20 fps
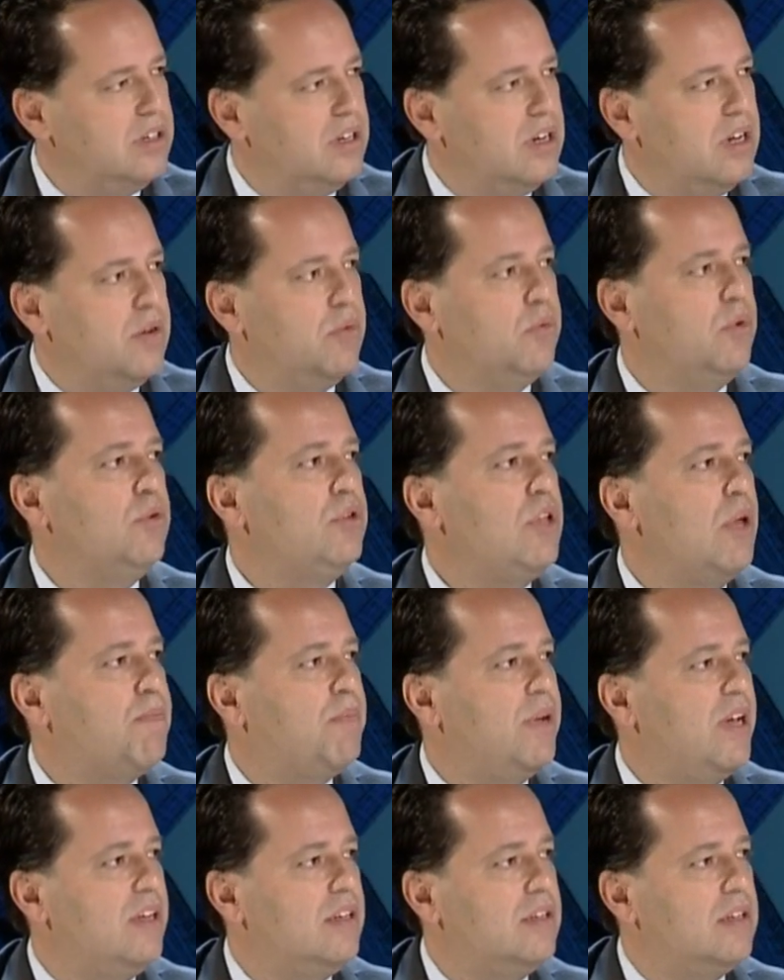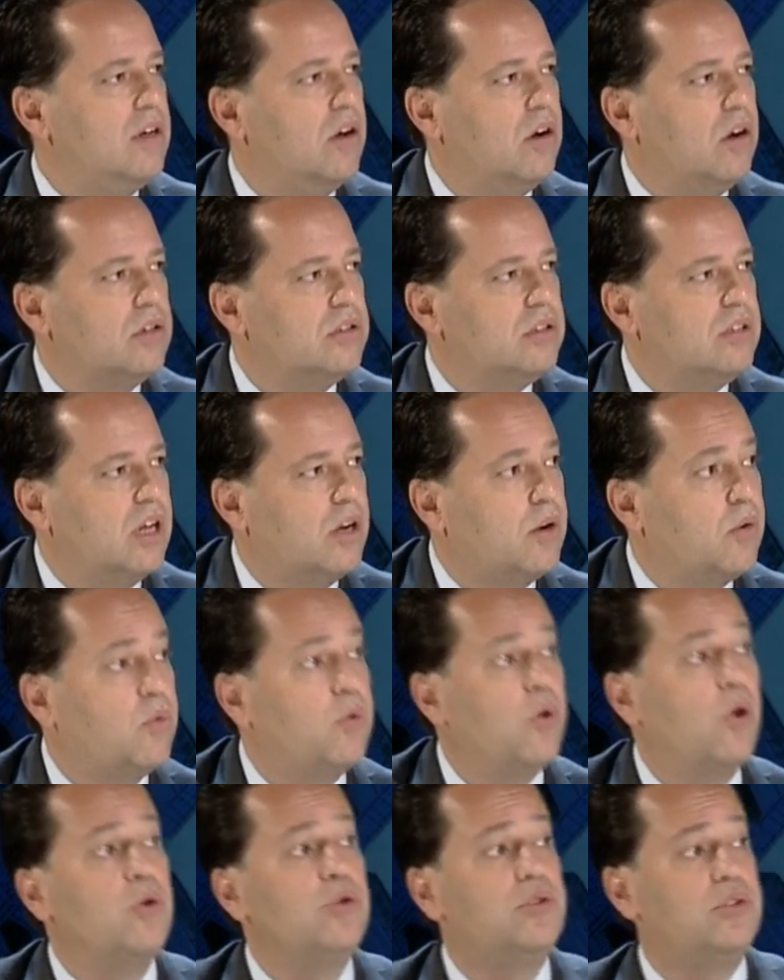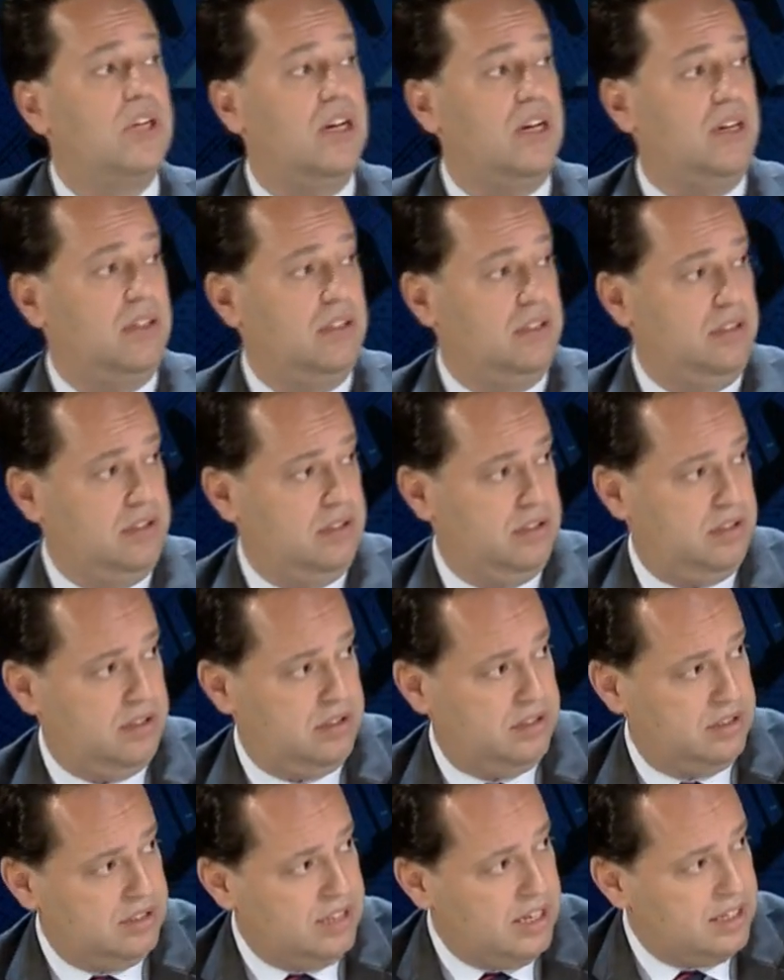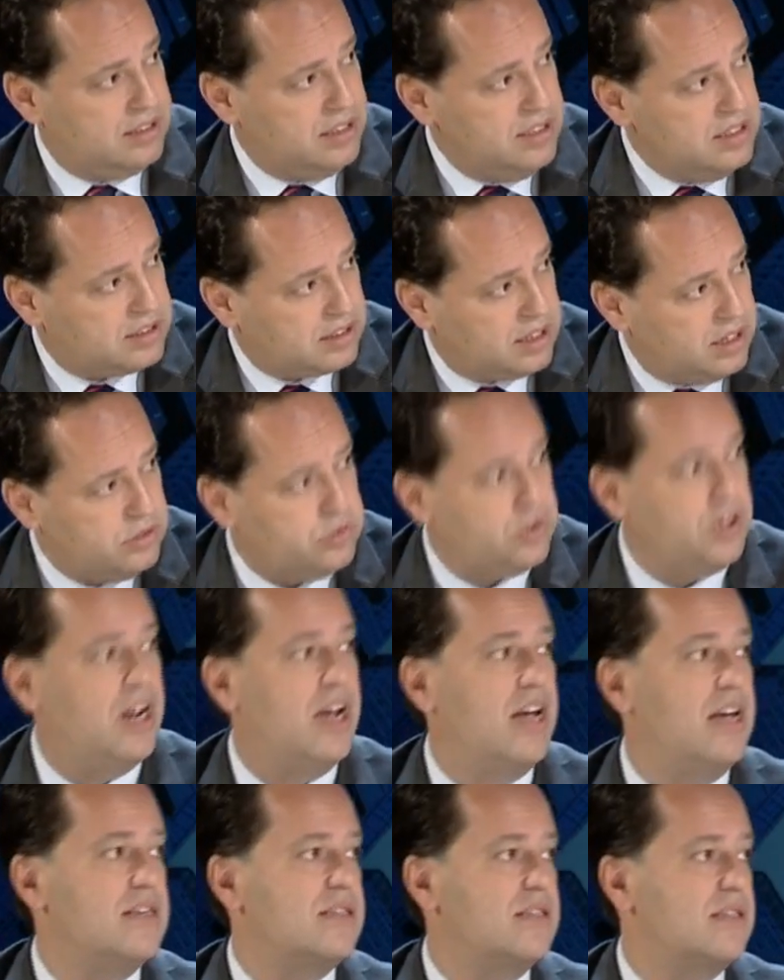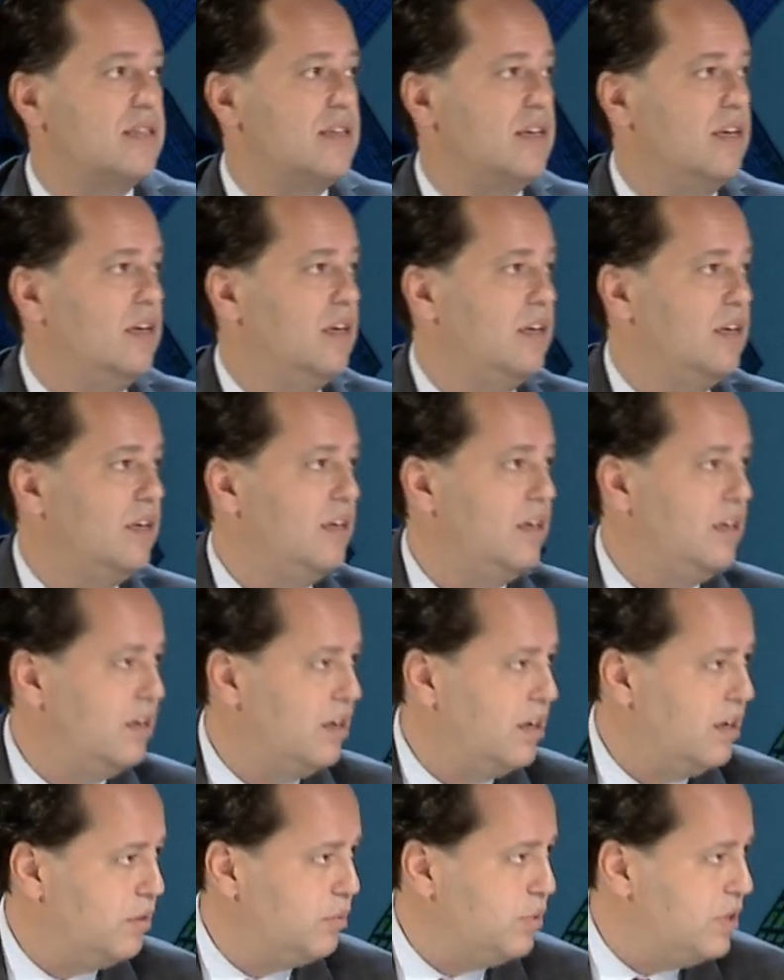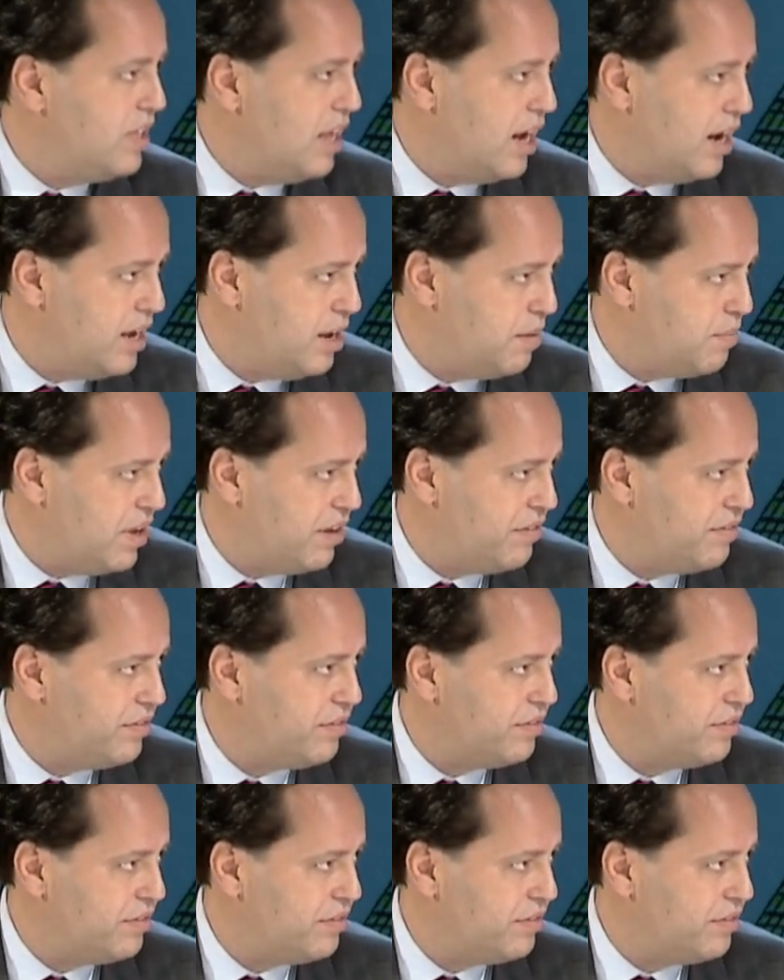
will depend on the quota that this country has with the IMF.